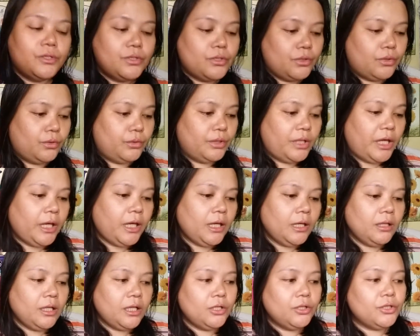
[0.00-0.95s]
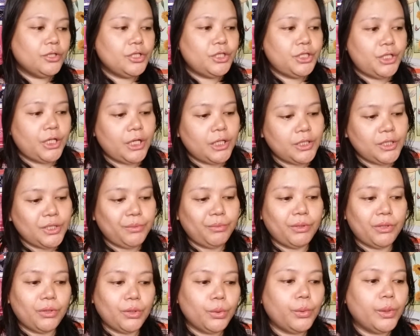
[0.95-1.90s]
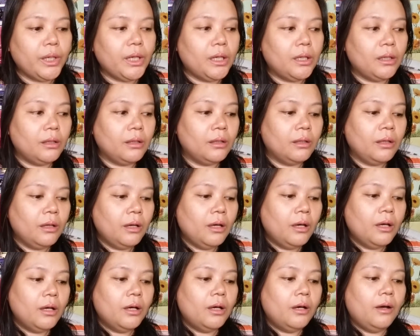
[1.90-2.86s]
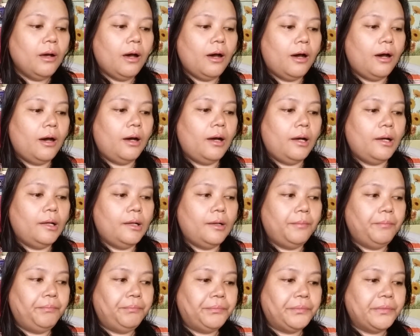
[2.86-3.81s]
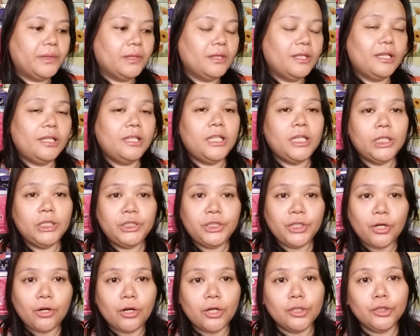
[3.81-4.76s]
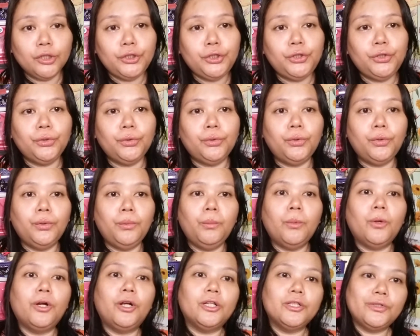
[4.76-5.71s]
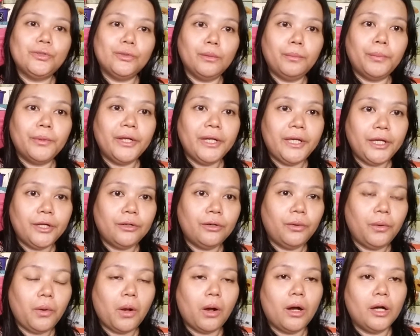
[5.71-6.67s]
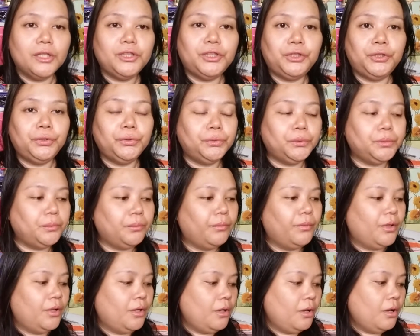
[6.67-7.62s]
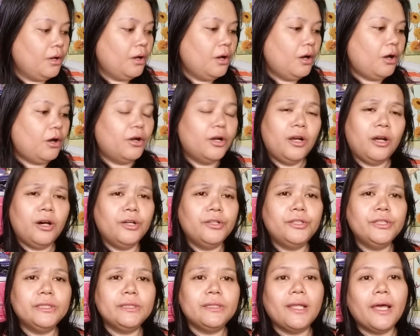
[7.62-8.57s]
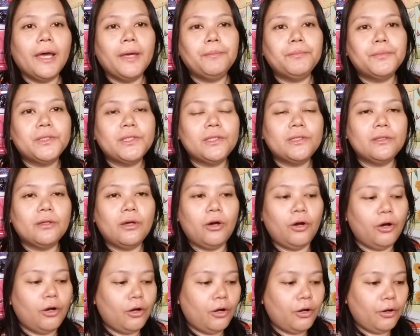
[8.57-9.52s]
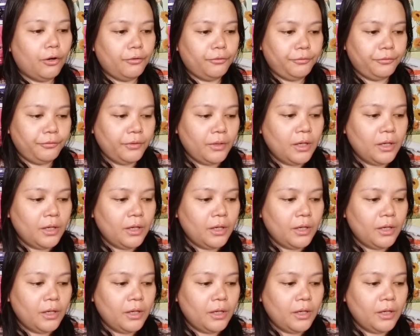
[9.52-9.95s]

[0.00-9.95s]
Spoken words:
So they can interchange between the ninja costume or a superhero costume or other types of